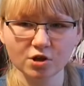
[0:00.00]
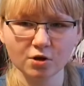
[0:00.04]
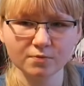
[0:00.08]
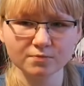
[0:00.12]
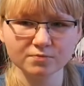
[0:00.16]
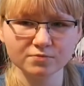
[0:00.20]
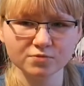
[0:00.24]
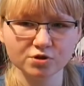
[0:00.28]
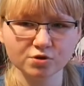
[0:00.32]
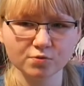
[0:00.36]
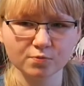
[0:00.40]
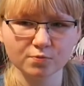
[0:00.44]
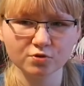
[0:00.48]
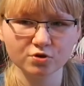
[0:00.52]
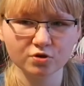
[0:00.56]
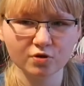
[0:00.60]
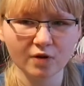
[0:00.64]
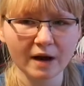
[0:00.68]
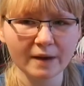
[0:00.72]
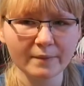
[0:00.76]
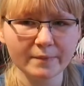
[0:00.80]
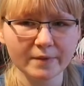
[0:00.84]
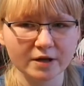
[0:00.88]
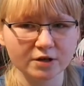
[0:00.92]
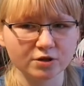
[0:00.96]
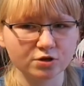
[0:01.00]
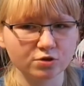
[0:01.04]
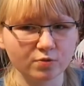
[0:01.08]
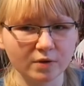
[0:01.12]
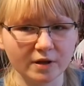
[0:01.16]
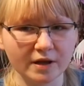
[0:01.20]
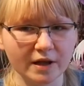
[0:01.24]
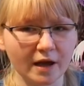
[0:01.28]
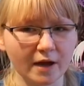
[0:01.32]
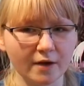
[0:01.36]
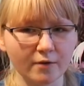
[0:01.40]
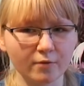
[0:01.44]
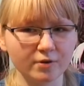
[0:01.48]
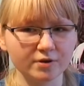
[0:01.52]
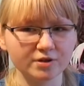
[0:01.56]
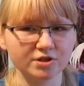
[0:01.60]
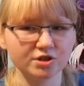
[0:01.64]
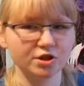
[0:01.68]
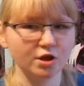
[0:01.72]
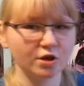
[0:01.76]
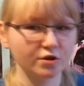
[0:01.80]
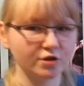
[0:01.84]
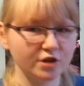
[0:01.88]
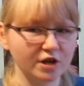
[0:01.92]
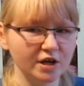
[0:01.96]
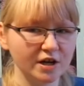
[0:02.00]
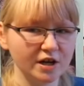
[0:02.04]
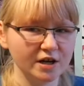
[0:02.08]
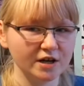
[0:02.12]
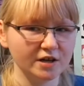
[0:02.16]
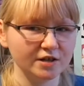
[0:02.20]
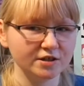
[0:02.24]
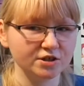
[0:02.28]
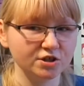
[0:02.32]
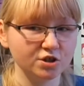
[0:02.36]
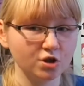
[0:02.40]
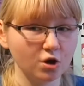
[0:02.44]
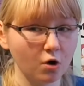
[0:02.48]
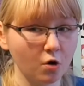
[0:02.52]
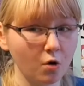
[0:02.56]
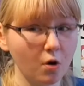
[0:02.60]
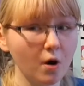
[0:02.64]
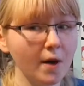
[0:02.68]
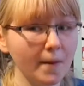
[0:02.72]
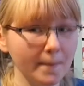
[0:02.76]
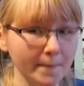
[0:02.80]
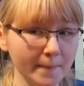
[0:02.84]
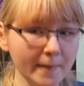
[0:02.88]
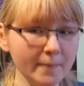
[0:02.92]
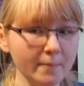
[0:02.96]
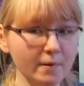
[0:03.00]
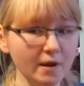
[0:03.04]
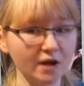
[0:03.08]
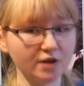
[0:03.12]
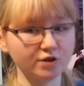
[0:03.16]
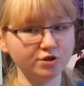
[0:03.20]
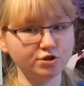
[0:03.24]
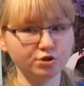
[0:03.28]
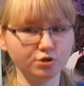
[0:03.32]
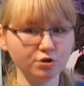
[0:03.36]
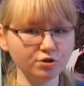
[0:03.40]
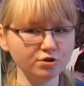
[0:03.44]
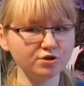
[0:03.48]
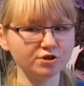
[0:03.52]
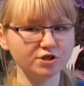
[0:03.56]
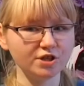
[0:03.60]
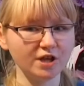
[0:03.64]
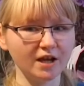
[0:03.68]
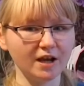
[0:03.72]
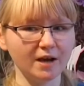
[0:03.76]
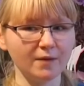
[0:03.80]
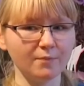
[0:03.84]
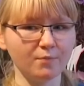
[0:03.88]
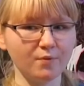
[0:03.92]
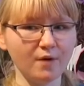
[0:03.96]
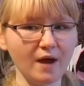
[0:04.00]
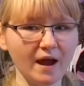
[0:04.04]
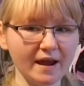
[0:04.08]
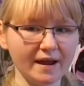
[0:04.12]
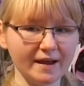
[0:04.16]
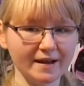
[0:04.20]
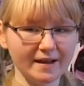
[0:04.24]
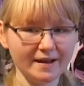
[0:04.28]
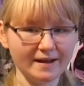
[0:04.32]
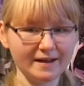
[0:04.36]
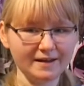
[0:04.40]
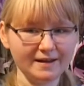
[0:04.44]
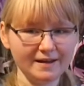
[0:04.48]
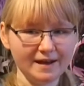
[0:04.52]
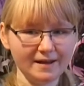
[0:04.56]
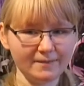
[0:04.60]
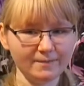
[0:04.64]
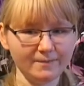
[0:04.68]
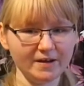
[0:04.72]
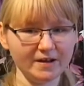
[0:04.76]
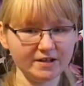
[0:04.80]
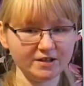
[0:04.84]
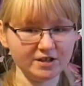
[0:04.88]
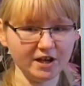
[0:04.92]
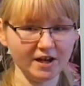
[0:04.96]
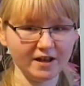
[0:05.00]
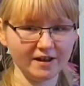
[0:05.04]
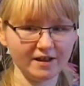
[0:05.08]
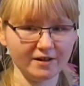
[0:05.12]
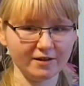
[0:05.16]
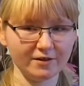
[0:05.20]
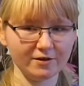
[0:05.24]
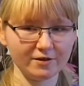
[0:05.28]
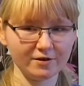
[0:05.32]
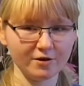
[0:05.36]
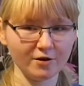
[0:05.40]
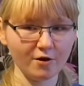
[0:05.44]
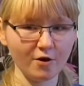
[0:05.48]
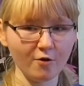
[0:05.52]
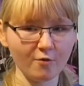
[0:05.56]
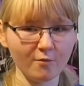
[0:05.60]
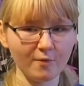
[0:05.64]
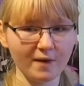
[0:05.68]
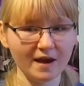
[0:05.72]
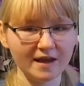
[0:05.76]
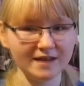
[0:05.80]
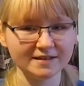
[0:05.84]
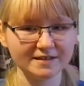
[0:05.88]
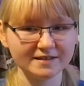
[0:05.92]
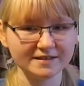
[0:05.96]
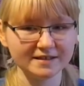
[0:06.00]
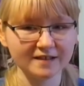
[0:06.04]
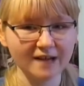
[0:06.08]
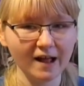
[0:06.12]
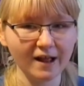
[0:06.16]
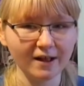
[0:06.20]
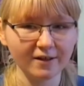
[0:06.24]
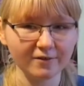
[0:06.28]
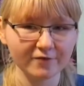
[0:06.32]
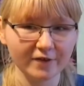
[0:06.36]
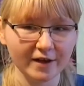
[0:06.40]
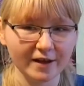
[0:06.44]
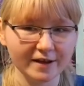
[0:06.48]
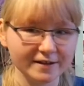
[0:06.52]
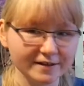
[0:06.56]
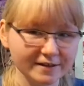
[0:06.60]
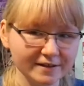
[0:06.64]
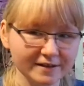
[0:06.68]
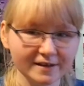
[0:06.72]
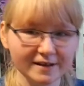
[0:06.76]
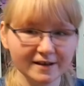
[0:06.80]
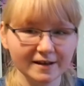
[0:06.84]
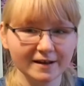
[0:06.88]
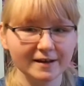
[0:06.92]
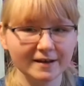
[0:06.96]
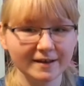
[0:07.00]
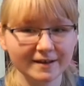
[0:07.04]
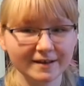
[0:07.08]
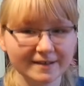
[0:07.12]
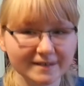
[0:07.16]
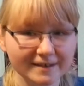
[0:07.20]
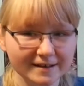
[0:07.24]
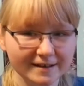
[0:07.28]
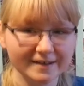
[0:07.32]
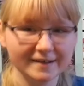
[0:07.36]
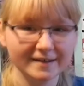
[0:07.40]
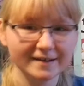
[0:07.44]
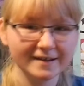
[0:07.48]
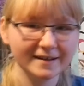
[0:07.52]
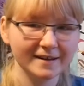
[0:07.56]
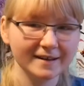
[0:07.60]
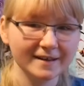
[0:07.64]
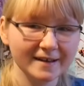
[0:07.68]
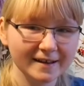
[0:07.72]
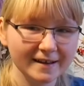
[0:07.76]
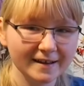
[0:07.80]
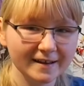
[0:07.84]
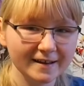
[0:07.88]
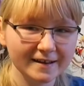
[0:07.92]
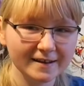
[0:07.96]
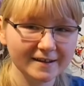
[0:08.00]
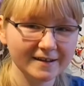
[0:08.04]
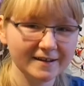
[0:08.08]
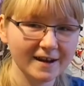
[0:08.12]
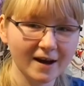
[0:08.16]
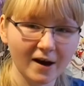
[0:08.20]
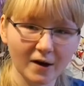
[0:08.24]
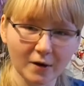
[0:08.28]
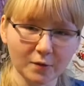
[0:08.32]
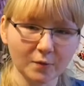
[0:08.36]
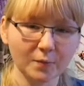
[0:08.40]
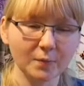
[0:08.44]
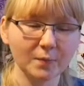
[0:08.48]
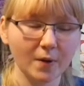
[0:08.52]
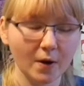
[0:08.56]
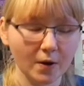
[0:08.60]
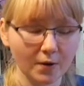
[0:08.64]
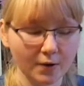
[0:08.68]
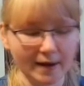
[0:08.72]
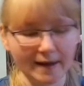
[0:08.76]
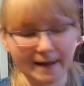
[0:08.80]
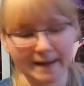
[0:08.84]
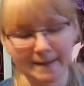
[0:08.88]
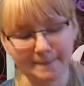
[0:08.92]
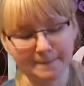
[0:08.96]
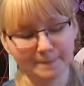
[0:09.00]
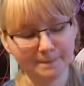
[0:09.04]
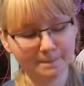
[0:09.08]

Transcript: subscribers when I was not here. So maybe I should take a break, let my channel grow by itself, and No, okay.